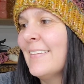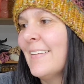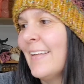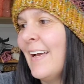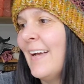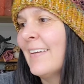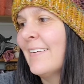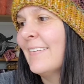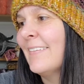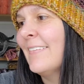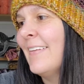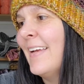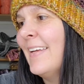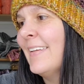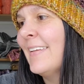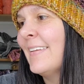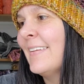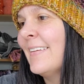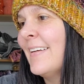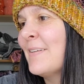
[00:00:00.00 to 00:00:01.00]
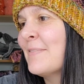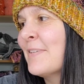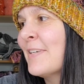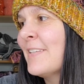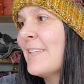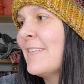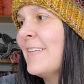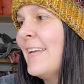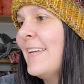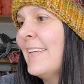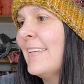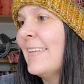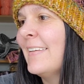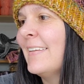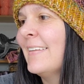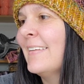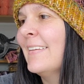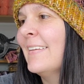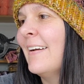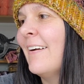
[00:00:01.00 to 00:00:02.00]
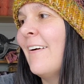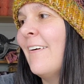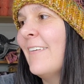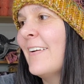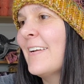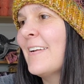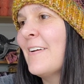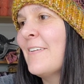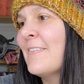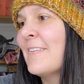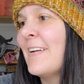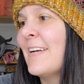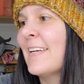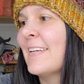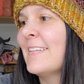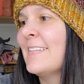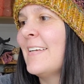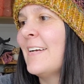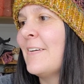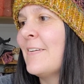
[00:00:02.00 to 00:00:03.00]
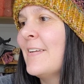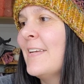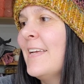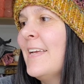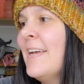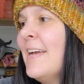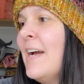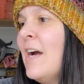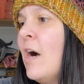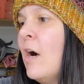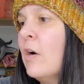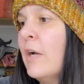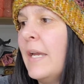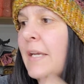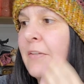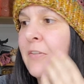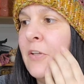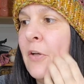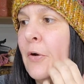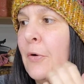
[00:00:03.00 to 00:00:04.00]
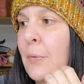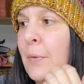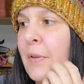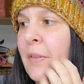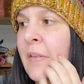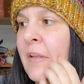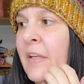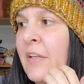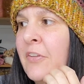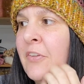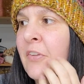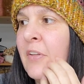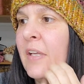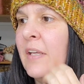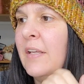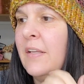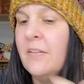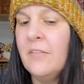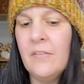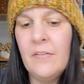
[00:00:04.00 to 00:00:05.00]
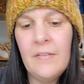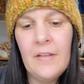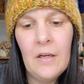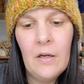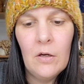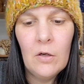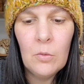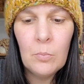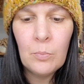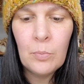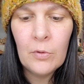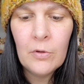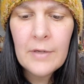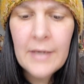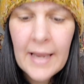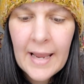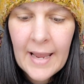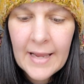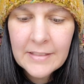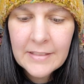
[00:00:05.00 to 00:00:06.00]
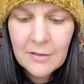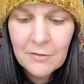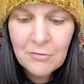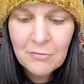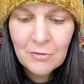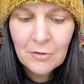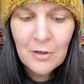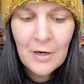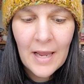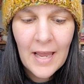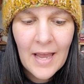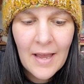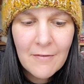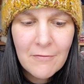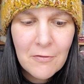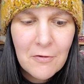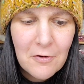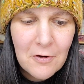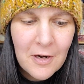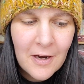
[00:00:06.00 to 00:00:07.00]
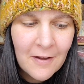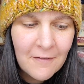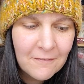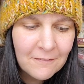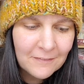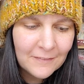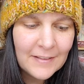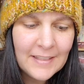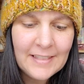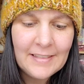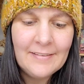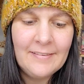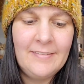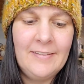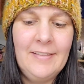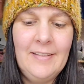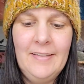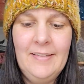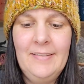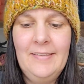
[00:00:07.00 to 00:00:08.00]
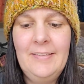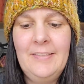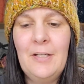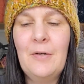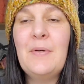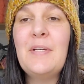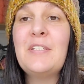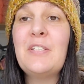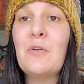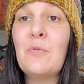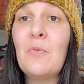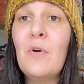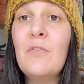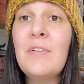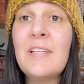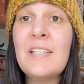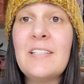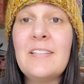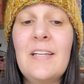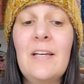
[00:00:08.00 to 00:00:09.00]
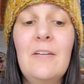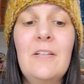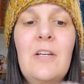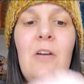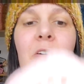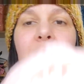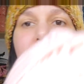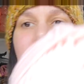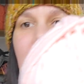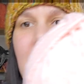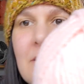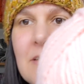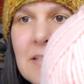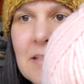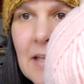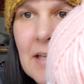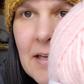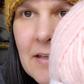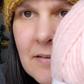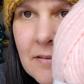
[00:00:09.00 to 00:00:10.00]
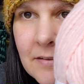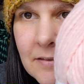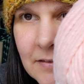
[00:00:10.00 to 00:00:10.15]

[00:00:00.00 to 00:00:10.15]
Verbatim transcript: I'm gonna like it. I'm gonna like it. I already know it, I can tell. Okay, so this is their Bernat Forever Fleece. So it's a roving style yarn. See that?